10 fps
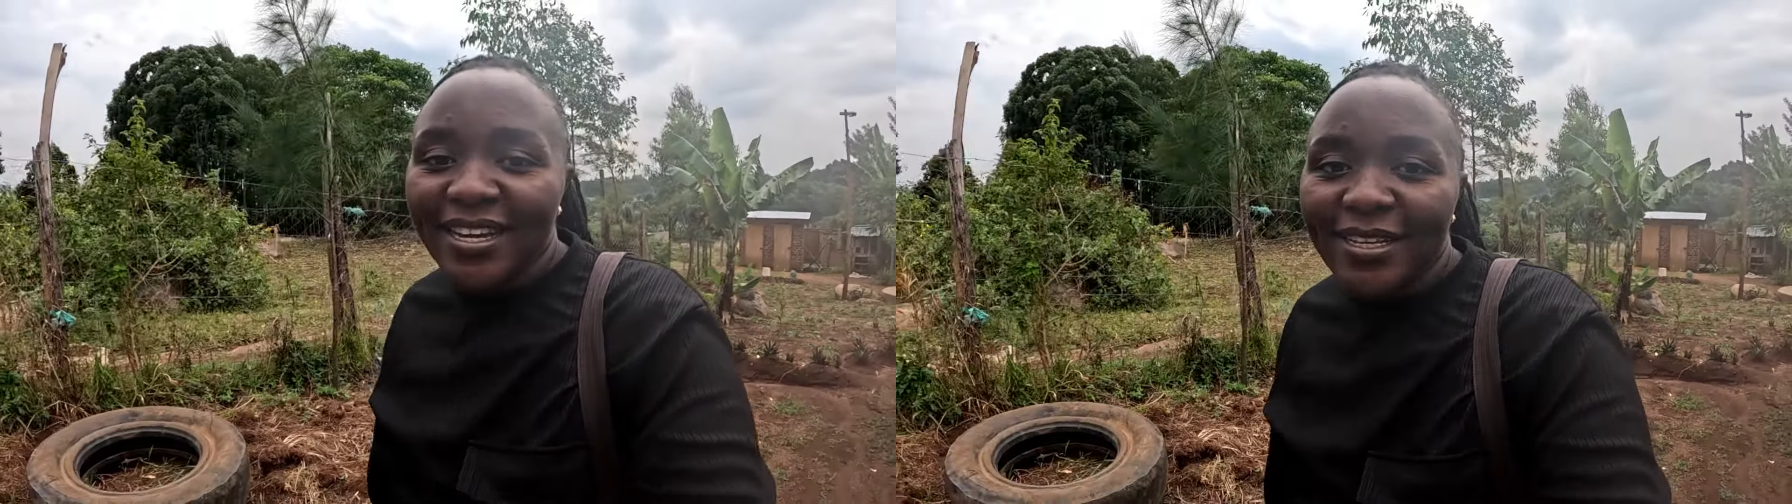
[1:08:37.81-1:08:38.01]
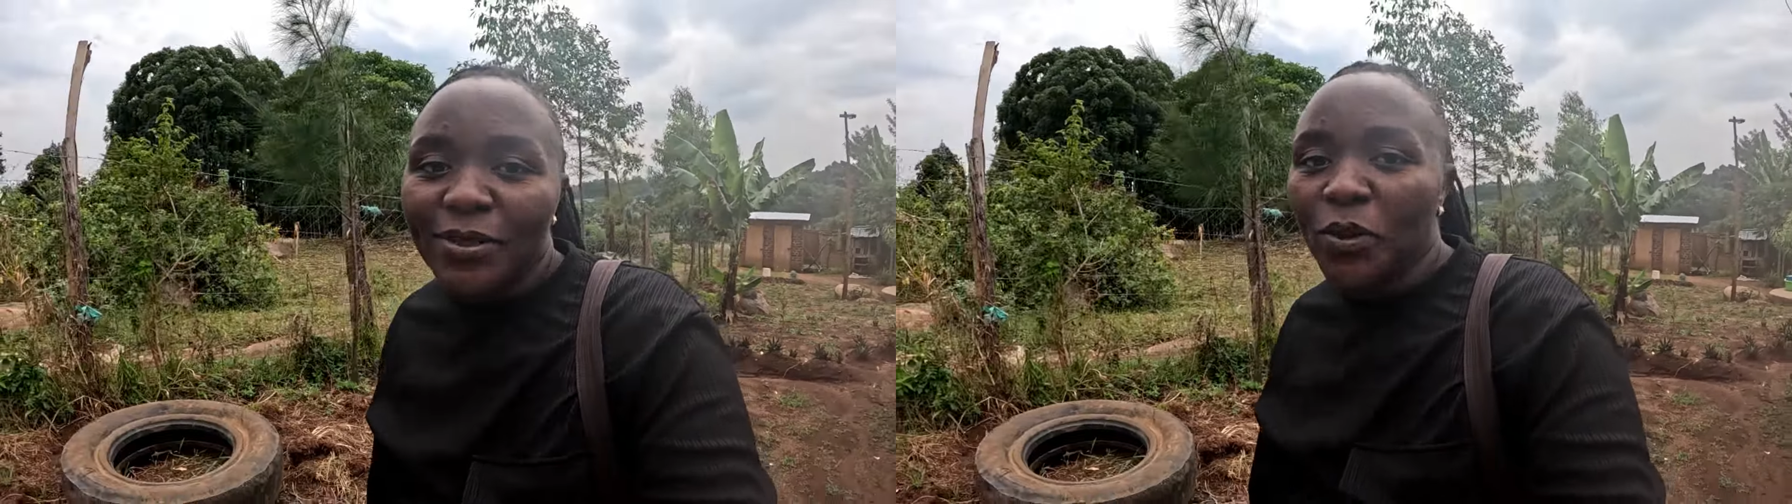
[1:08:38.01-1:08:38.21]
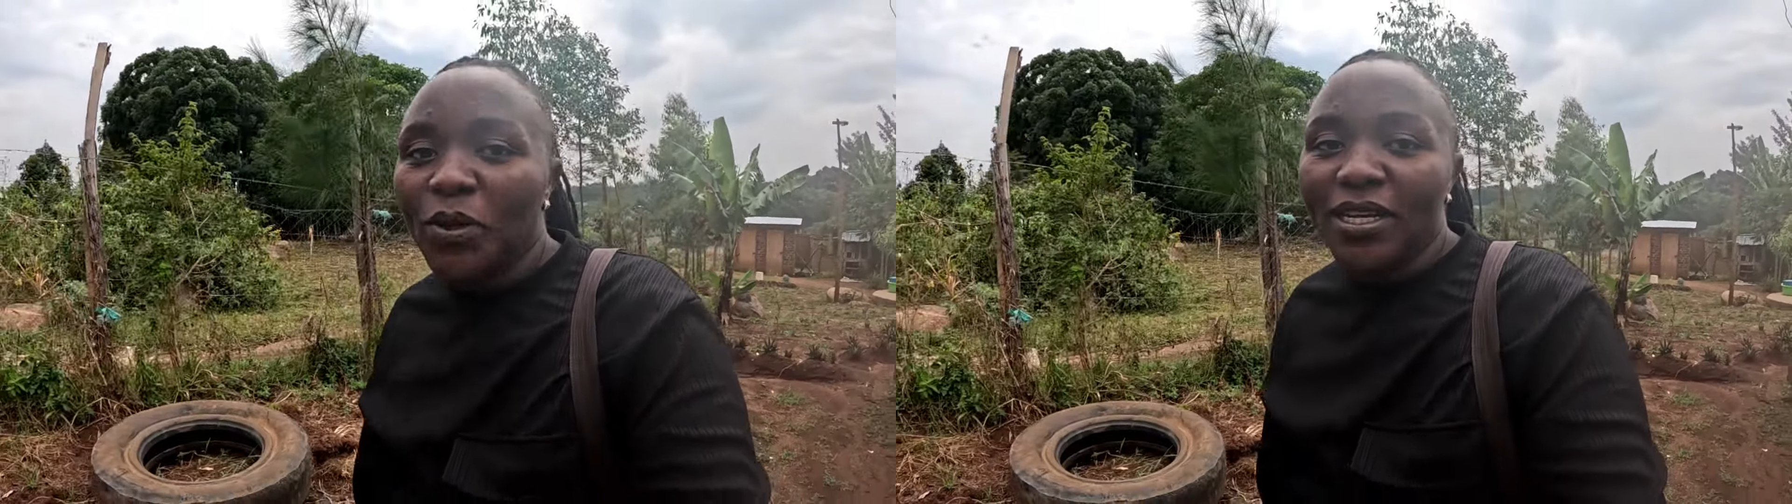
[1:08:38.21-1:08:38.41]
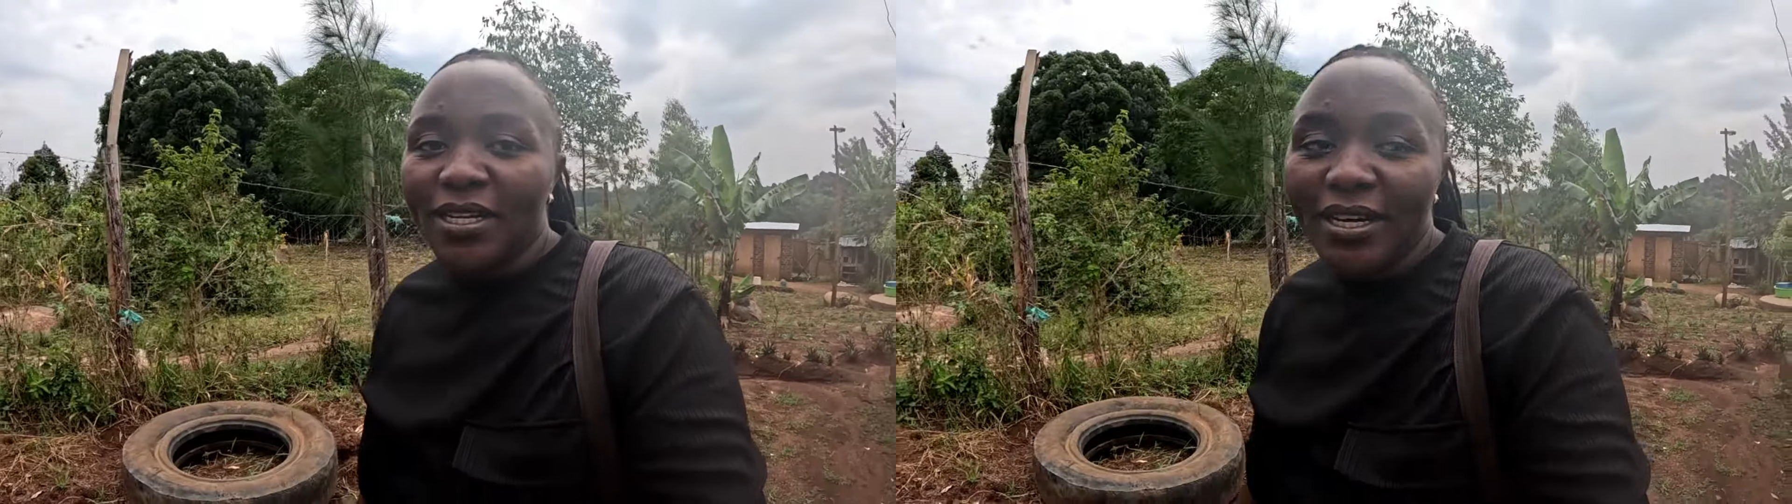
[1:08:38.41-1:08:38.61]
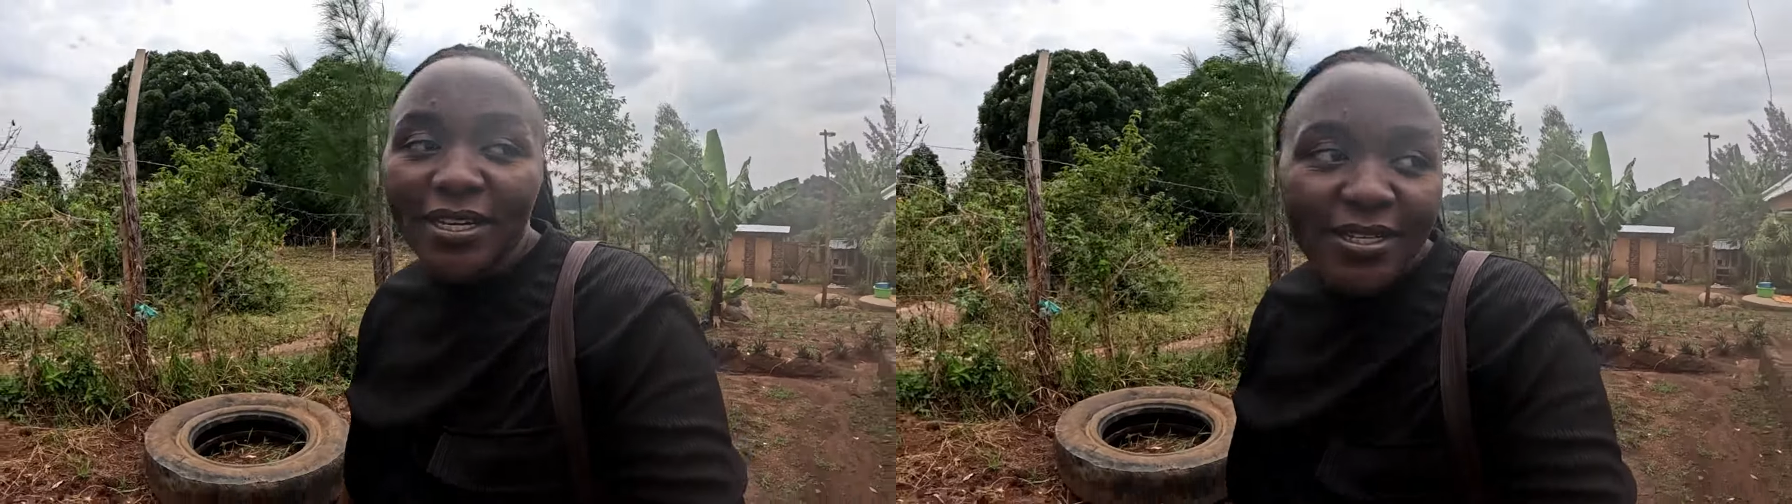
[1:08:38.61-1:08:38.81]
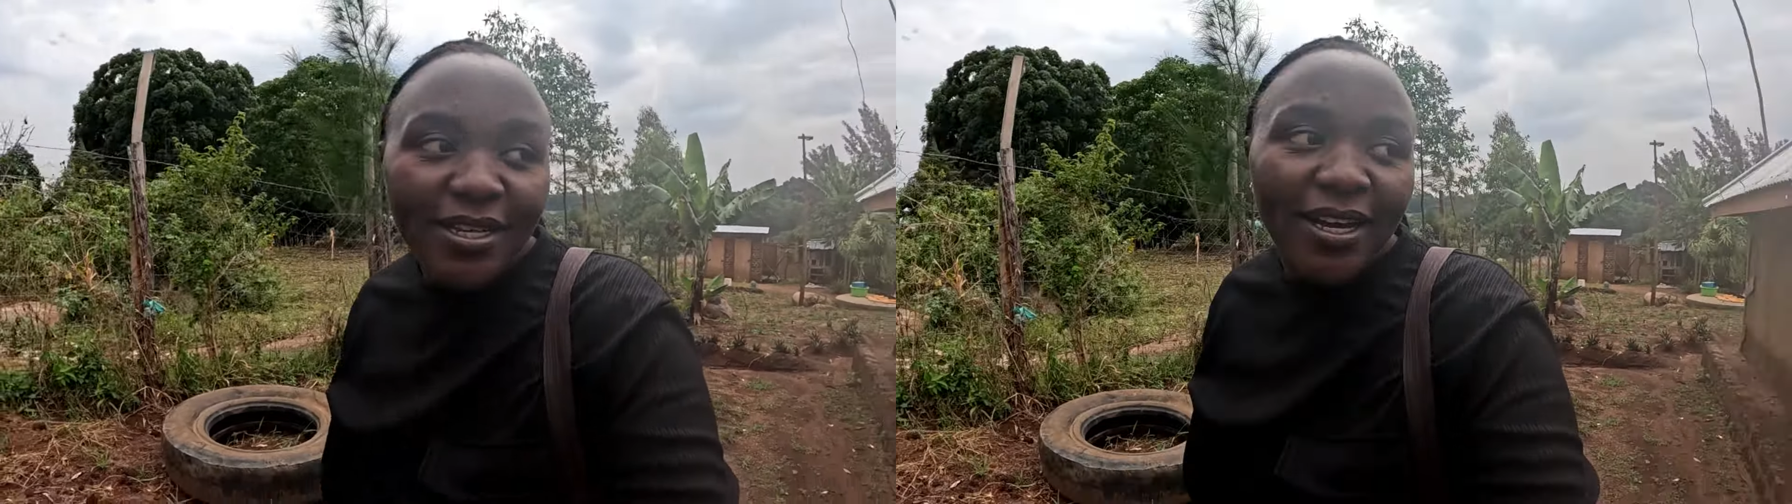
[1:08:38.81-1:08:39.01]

is what it is.